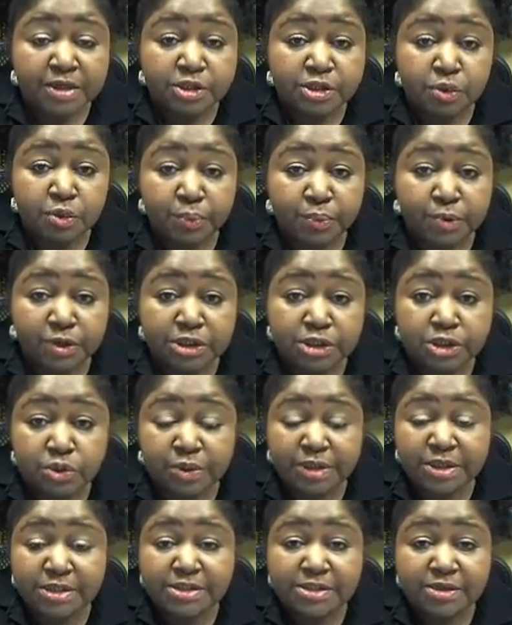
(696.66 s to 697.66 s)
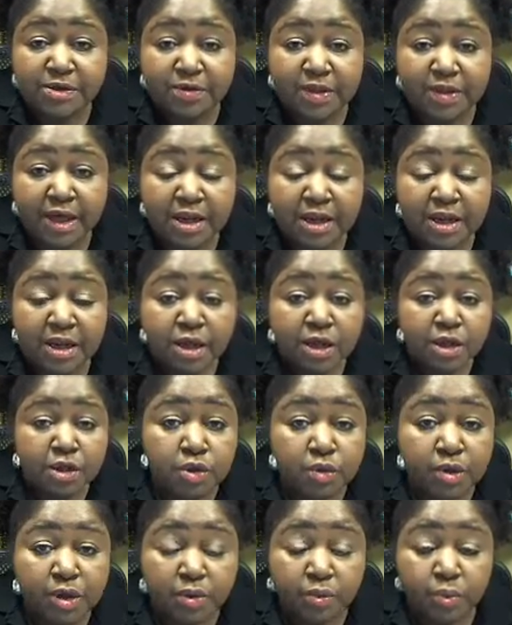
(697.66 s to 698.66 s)
do a pre-treat so that
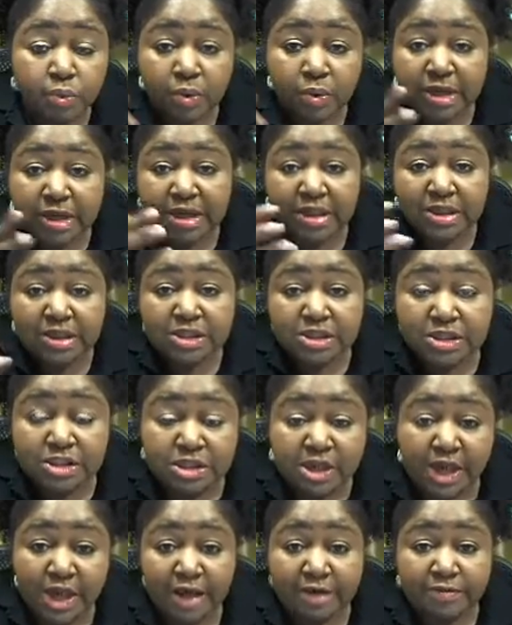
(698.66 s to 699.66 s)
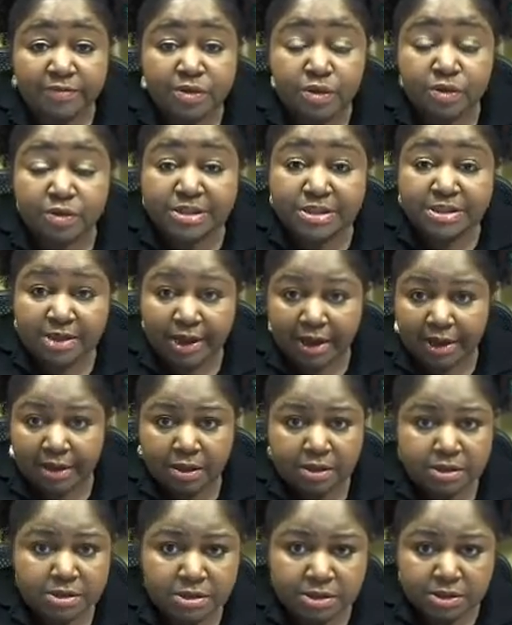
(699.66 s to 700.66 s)
you can read the shaft, your
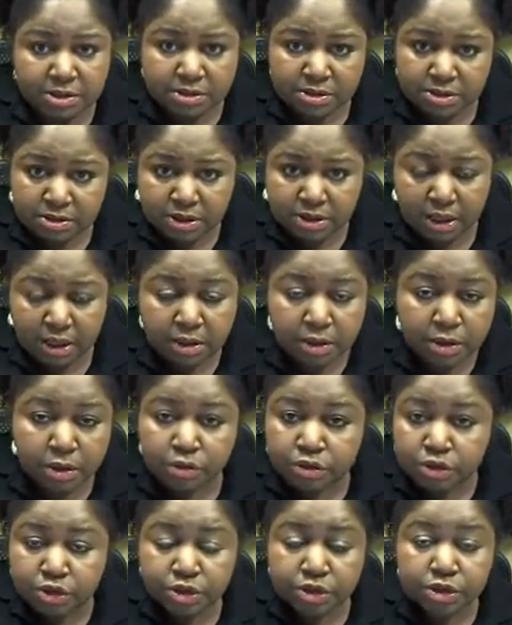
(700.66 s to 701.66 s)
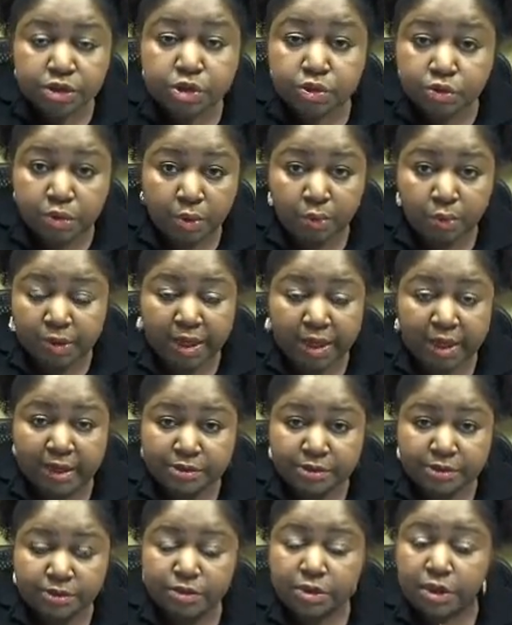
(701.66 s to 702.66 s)
stylist. And this is not, you shouldn't do your
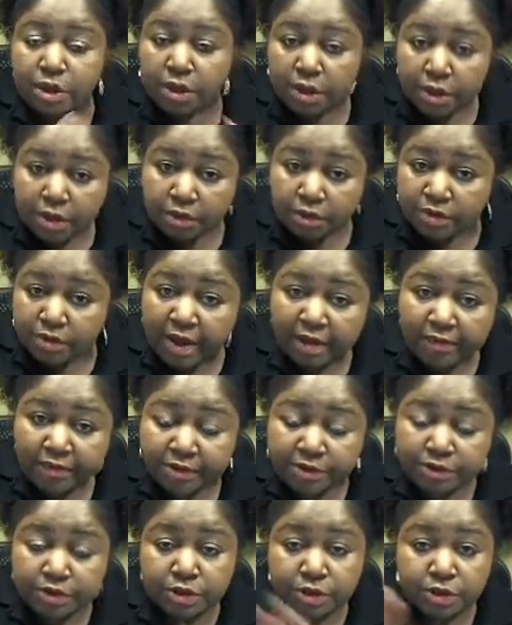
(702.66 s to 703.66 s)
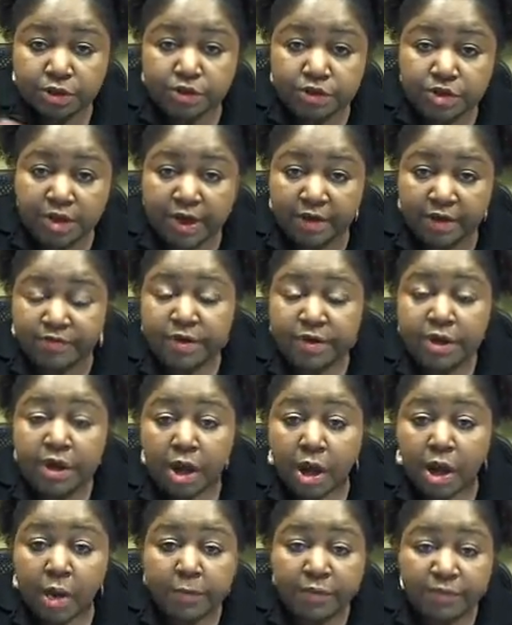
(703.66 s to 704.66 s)
relaxers. You definitely shouldn't. You should have
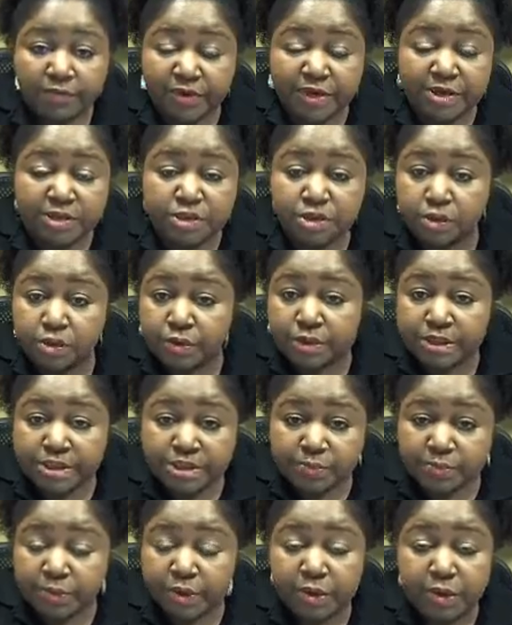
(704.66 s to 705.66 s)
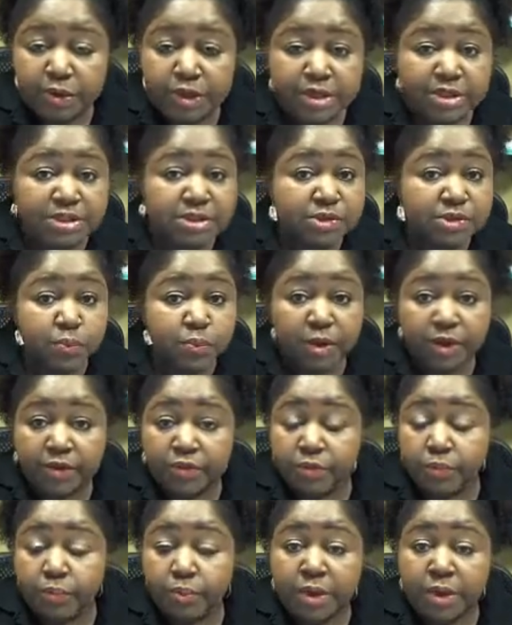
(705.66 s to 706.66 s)
a professional experience with